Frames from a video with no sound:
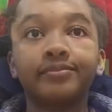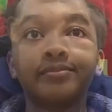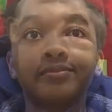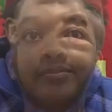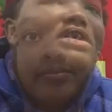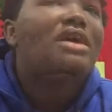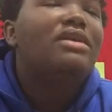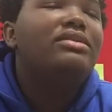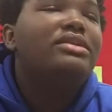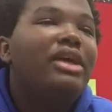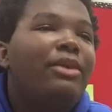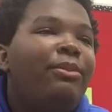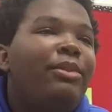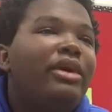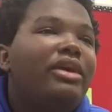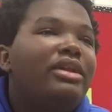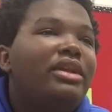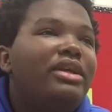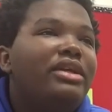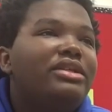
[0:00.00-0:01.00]
So
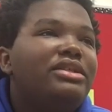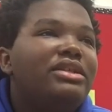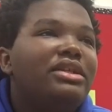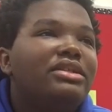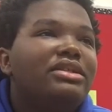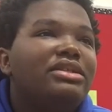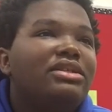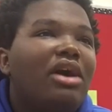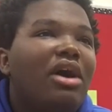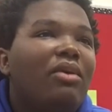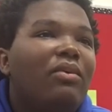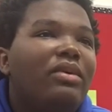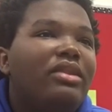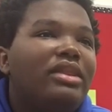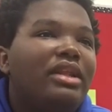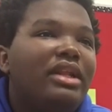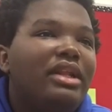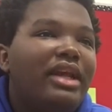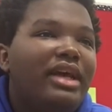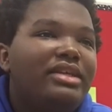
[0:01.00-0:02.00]
typically she'll start
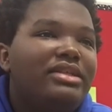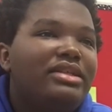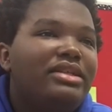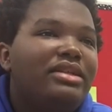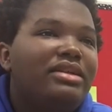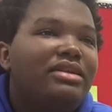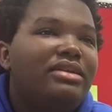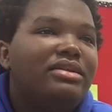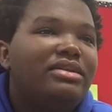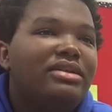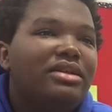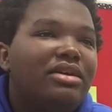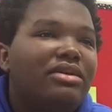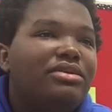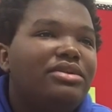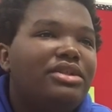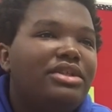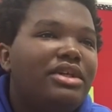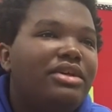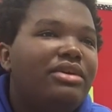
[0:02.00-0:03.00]
with the lesson.
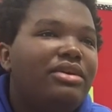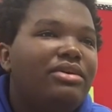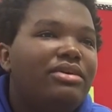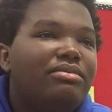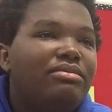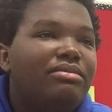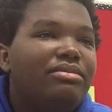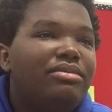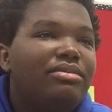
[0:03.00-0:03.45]
So she'll